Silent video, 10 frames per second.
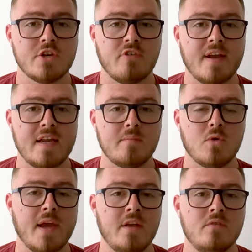that are
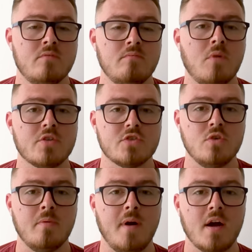available in modern
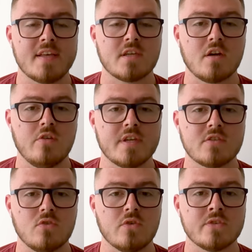supermarkets and clothing
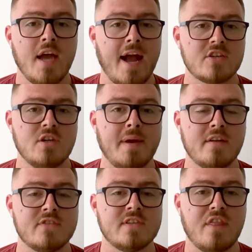stores actually made
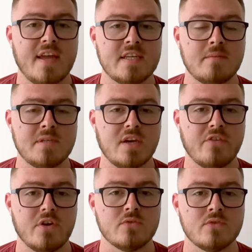of synthetic
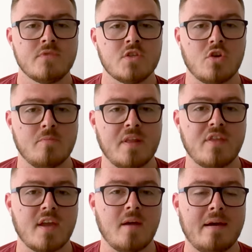materials. So you'd be
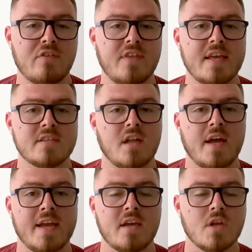thinking about things
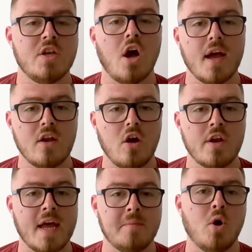like
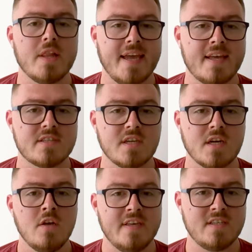nylon and
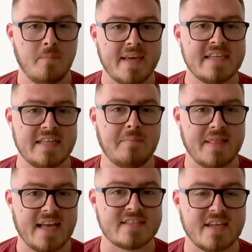polyester. These are basically
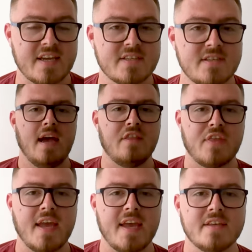plastics. And the
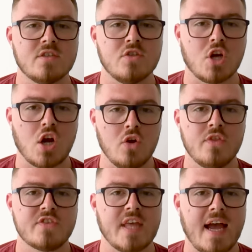thing is, the
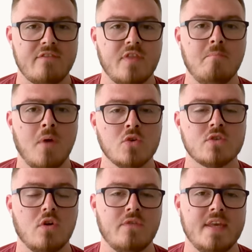clothes that have the
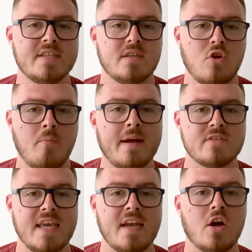most of these
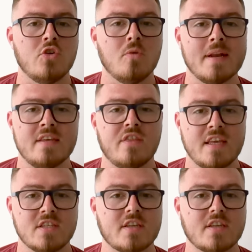compounds in are normally things like